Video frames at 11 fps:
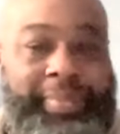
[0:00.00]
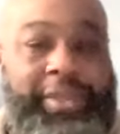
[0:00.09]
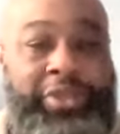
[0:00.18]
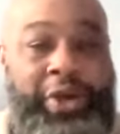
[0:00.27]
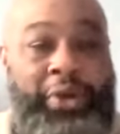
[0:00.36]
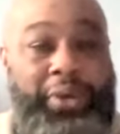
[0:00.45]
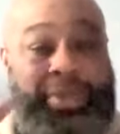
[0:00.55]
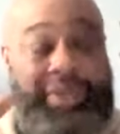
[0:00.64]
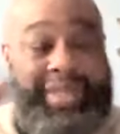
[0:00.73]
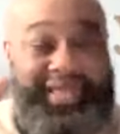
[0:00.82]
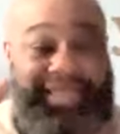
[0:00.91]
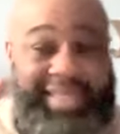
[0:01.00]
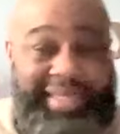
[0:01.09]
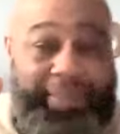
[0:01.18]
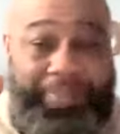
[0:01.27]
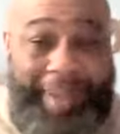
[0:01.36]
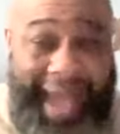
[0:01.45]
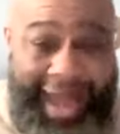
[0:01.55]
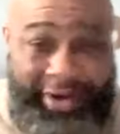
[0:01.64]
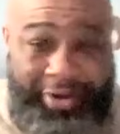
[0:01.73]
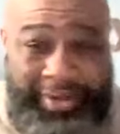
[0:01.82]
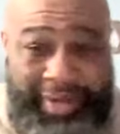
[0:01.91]
So this is the
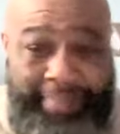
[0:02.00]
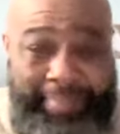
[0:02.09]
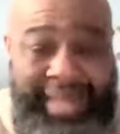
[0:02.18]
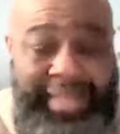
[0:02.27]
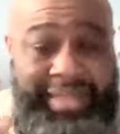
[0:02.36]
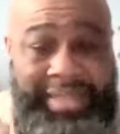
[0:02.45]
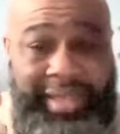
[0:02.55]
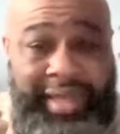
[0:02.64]
pattern that makes